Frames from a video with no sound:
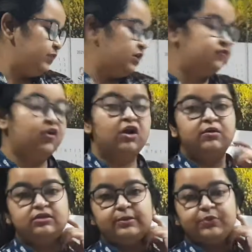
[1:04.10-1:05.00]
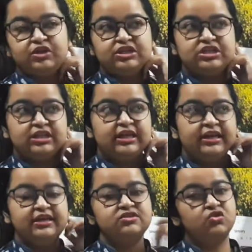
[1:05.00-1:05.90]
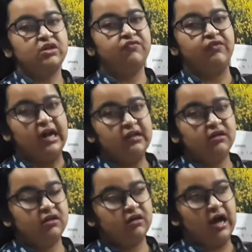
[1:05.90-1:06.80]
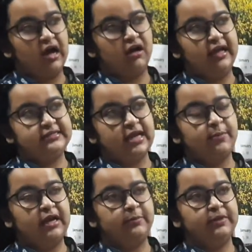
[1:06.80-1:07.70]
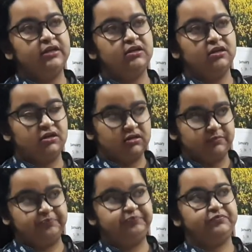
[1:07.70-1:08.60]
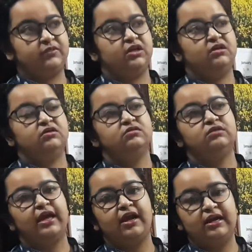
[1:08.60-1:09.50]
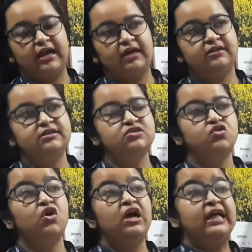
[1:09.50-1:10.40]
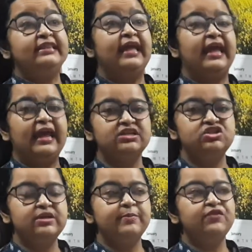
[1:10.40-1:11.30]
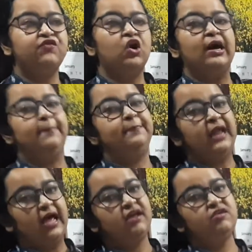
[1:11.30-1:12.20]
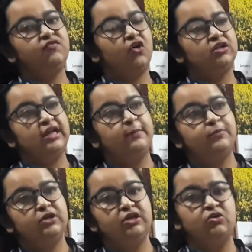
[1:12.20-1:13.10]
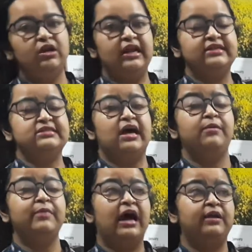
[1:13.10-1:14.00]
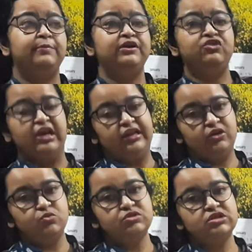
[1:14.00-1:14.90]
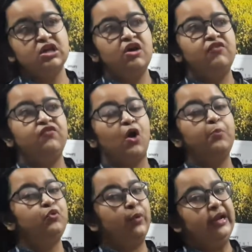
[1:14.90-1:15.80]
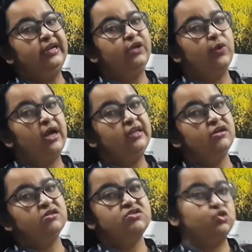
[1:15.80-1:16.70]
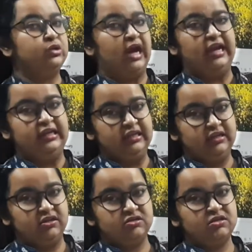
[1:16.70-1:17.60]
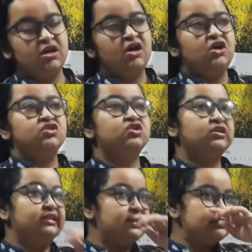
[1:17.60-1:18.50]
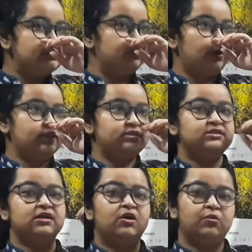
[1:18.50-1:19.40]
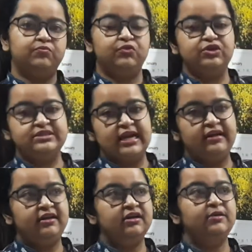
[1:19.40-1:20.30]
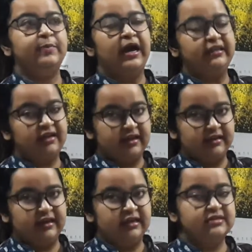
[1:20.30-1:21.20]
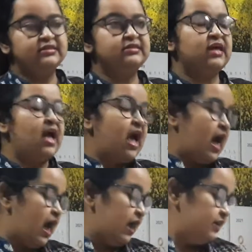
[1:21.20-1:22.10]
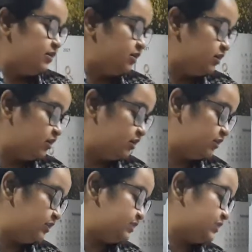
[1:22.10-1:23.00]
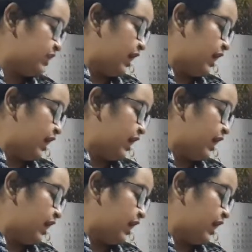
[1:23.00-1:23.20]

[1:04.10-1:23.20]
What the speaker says: for the British and the Indians, only one exam had been conducted. So the age limit for applying for that particular exam had been reduced from 21 years to 19 years. So this was resented by the Indians, and this